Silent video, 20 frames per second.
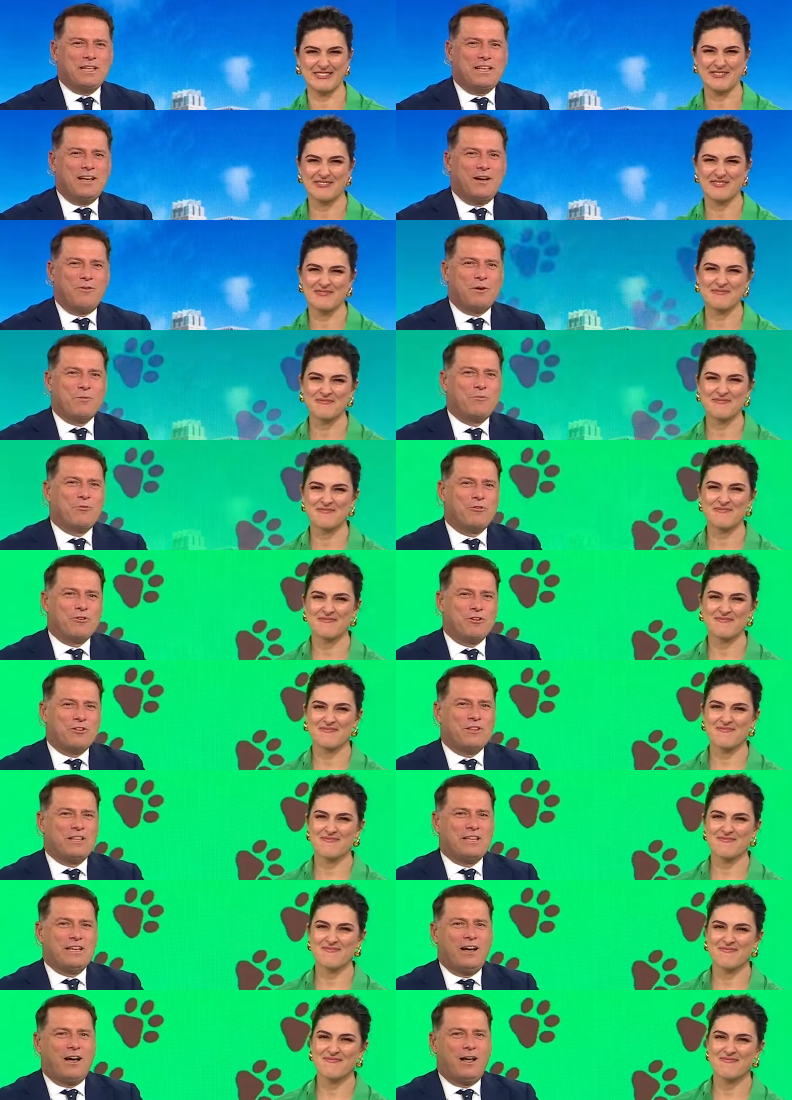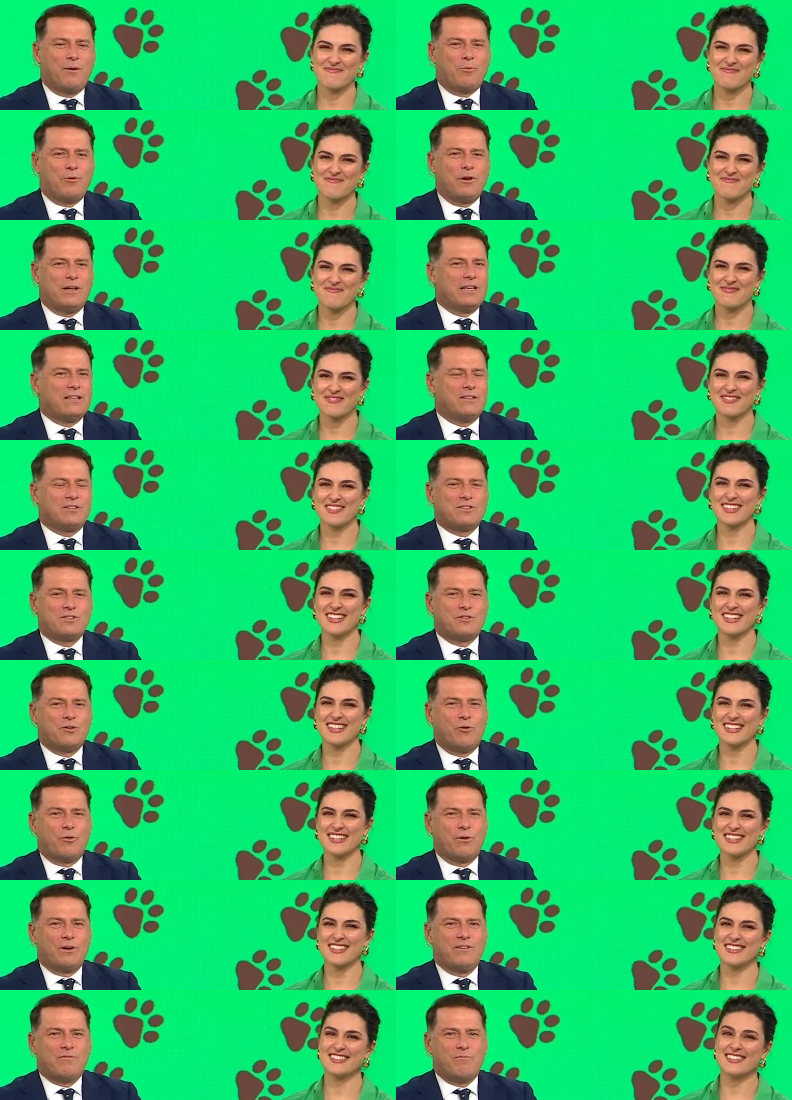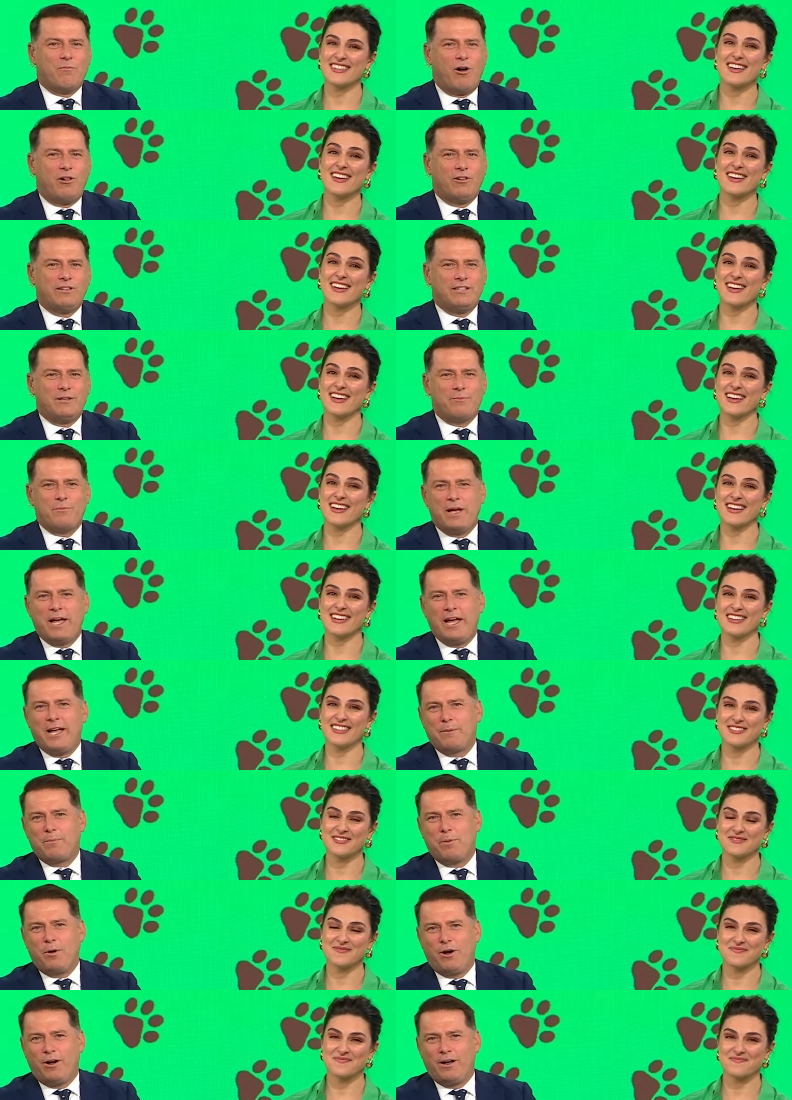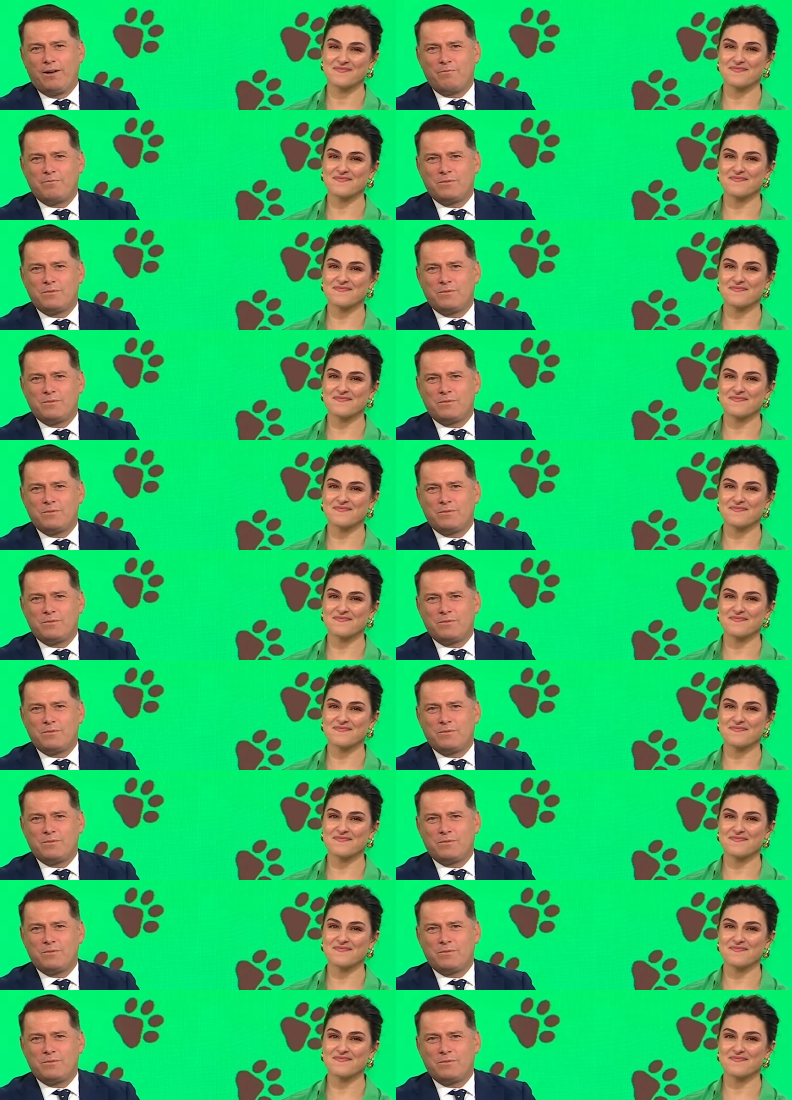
Speaker 1: week, uh, we brought you the heartbreaking story of Molly the Magpie,